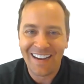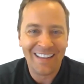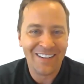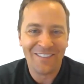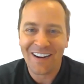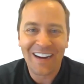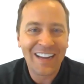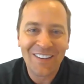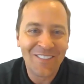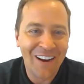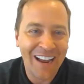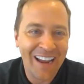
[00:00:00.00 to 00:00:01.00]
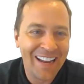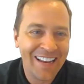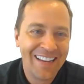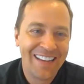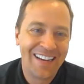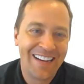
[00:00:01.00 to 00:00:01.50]
in a very good way,
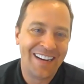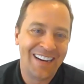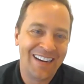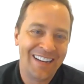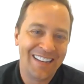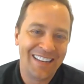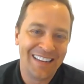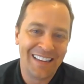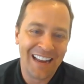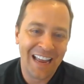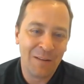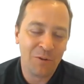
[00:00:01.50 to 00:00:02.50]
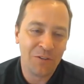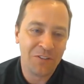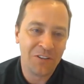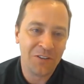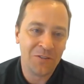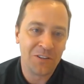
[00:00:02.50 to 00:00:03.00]
and able
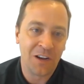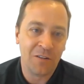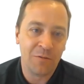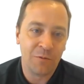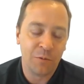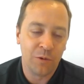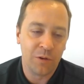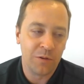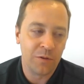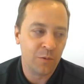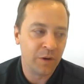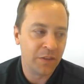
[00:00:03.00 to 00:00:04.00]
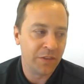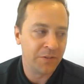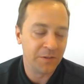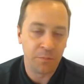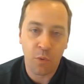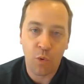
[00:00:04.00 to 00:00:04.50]
to do so with the
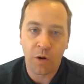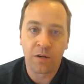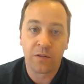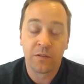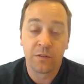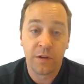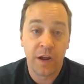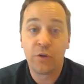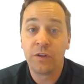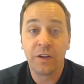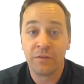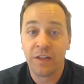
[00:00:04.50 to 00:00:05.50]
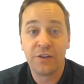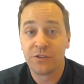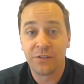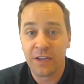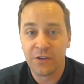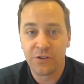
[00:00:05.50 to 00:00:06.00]
support not only of
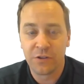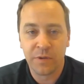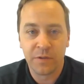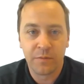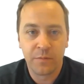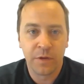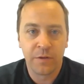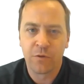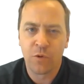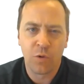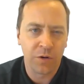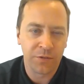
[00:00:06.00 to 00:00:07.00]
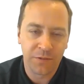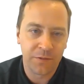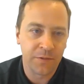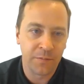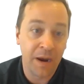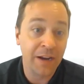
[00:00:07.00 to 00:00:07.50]
legislature, but of course
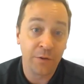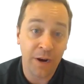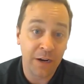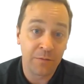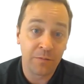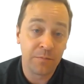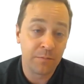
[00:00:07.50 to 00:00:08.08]
my direct